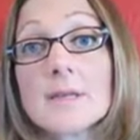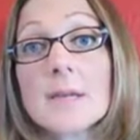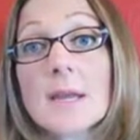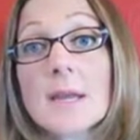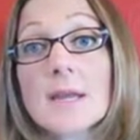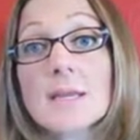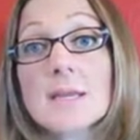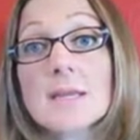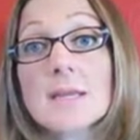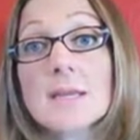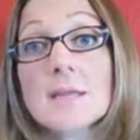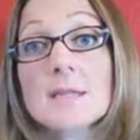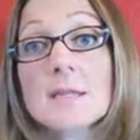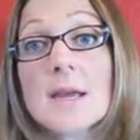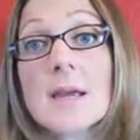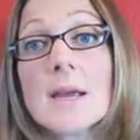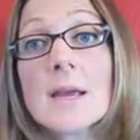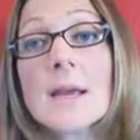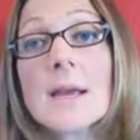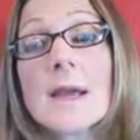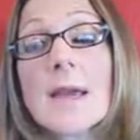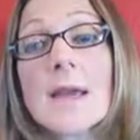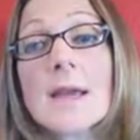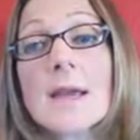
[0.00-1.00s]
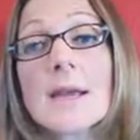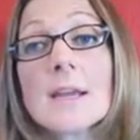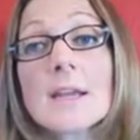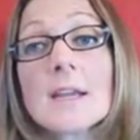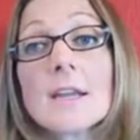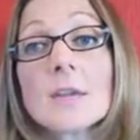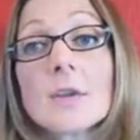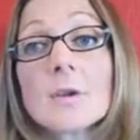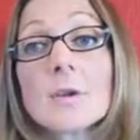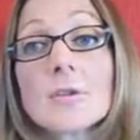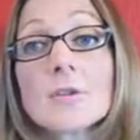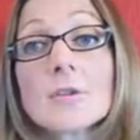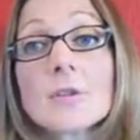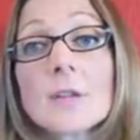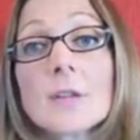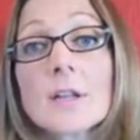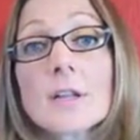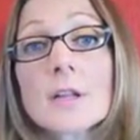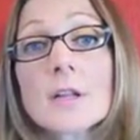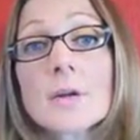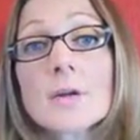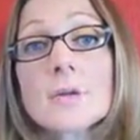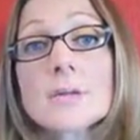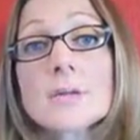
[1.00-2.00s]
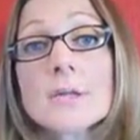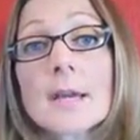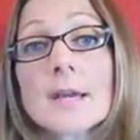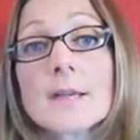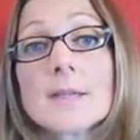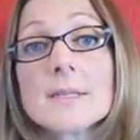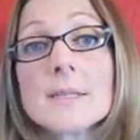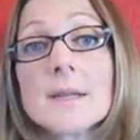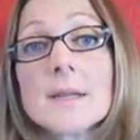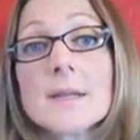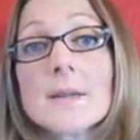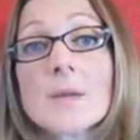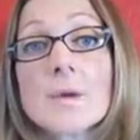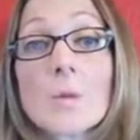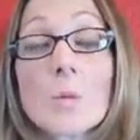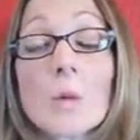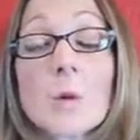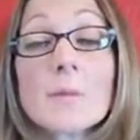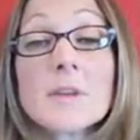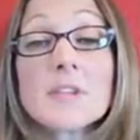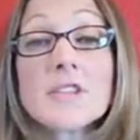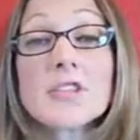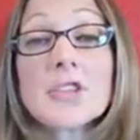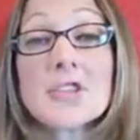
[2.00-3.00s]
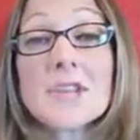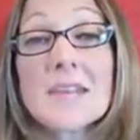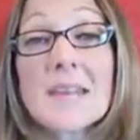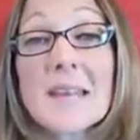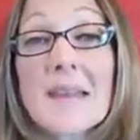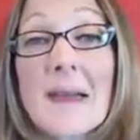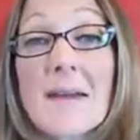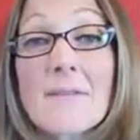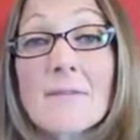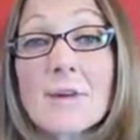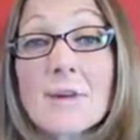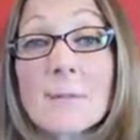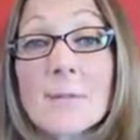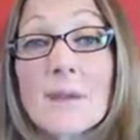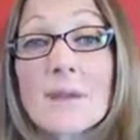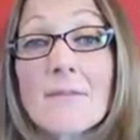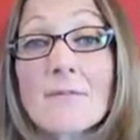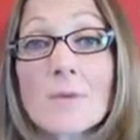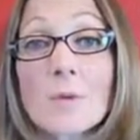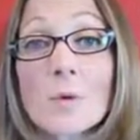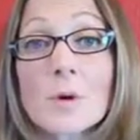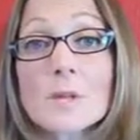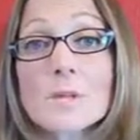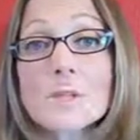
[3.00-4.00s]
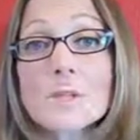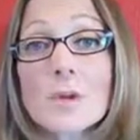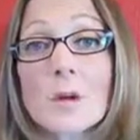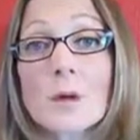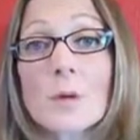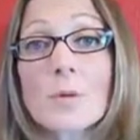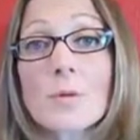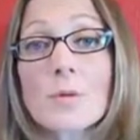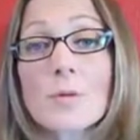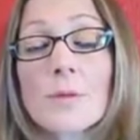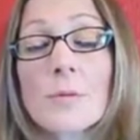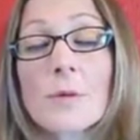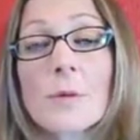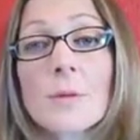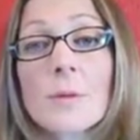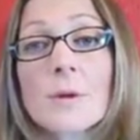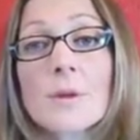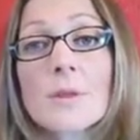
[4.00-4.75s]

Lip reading: cases, and it usually includes the idea that a woman should never be forced to go through